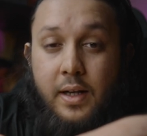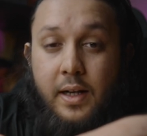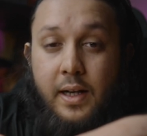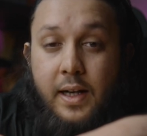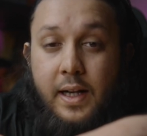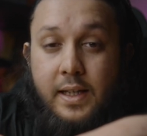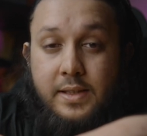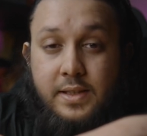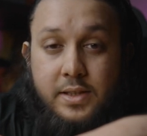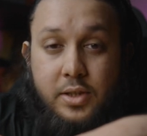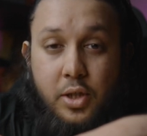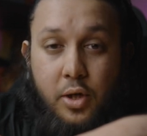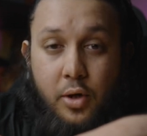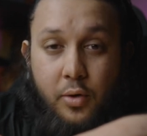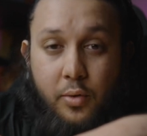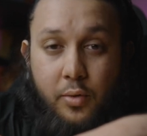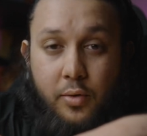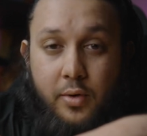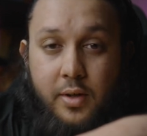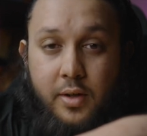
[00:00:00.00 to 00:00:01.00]
Let's
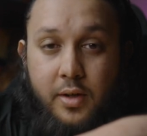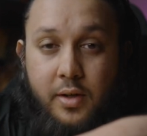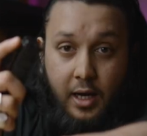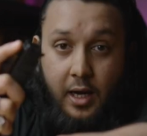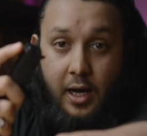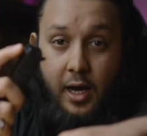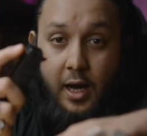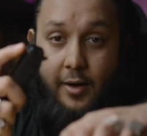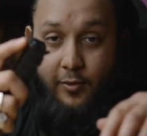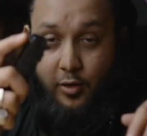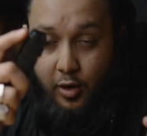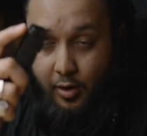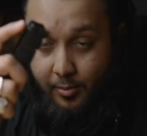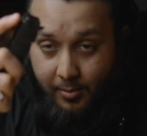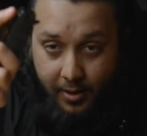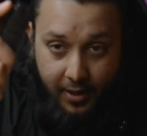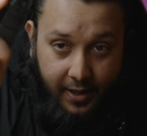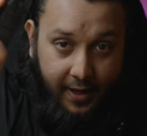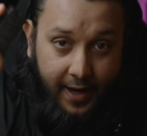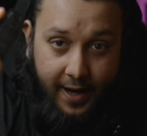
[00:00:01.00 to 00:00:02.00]
go. I've got
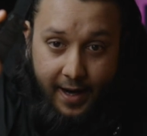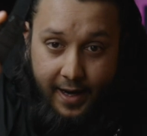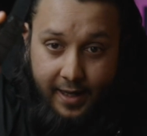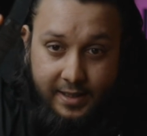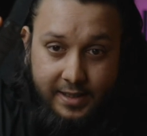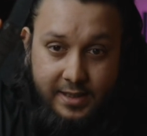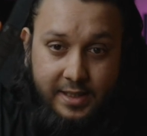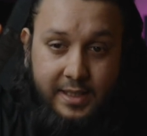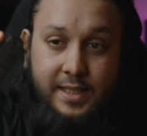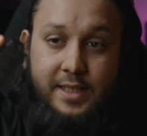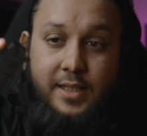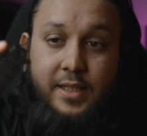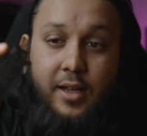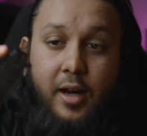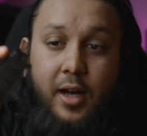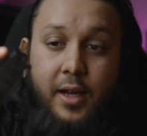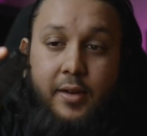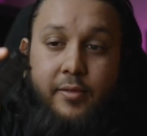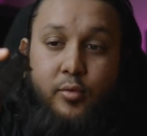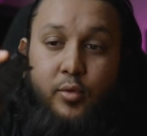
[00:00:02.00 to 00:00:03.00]
my handy
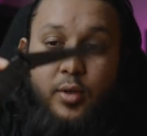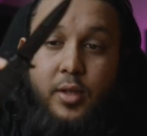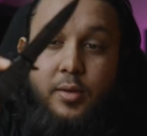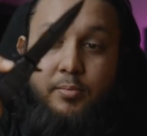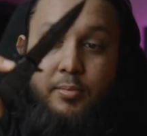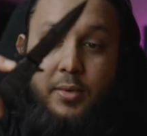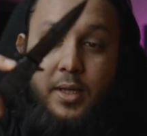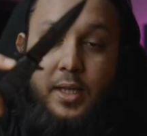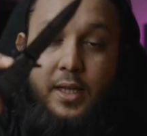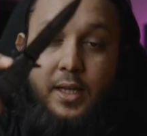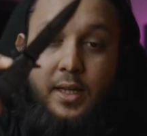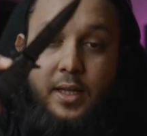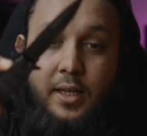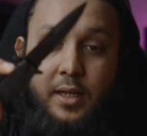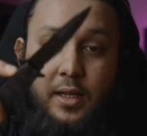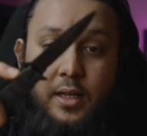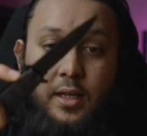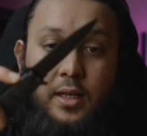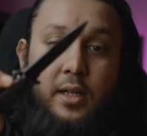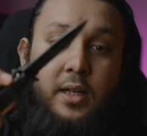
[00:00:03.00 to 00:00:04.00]
knife with me.
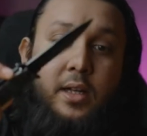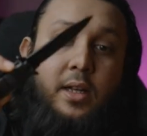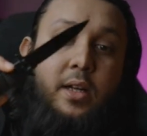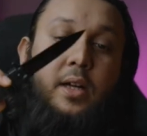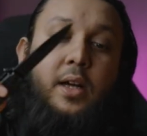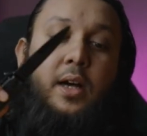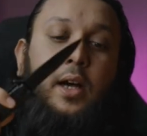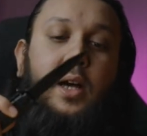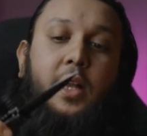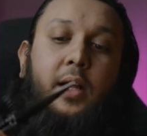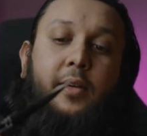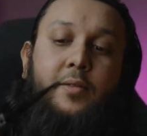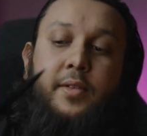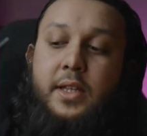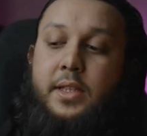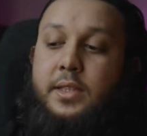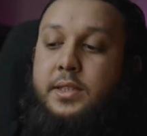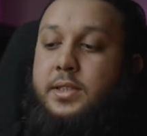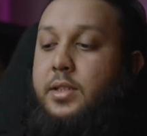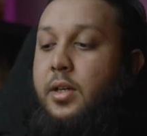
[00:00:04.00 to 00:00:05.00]
I love
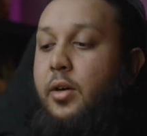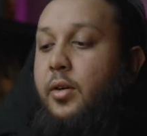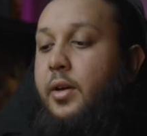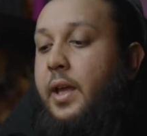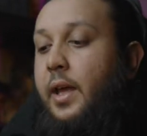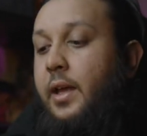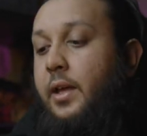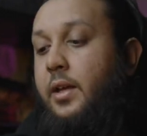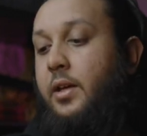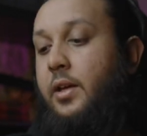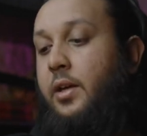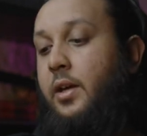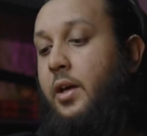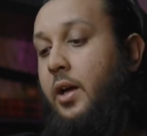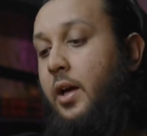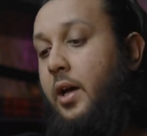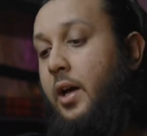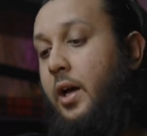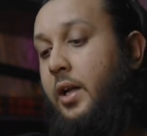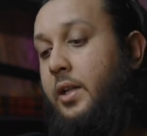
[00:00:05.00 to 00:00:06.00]
this. Okay,
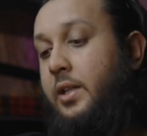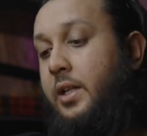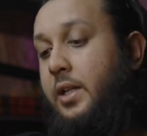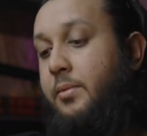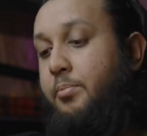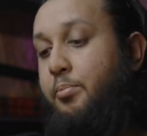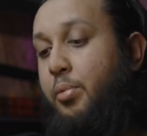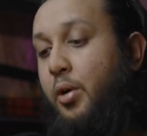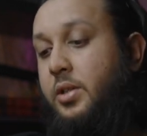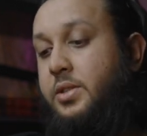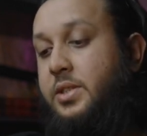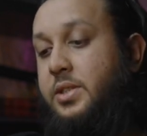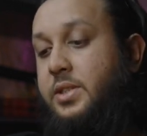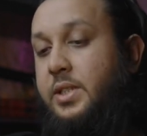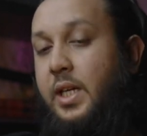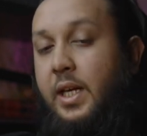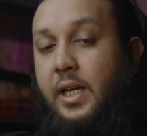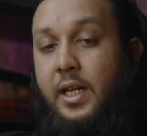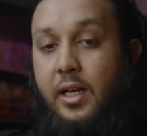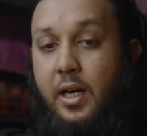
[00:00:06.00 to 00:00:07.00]
this box is
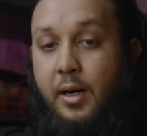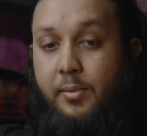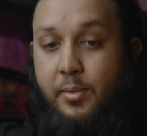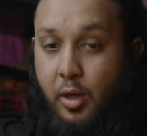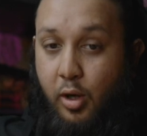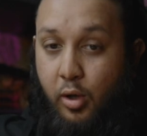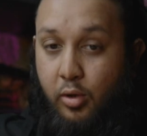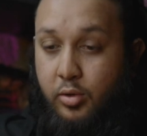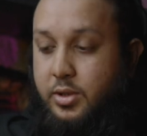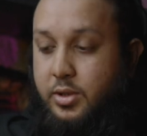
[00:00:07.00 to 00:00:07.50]
taking up the whole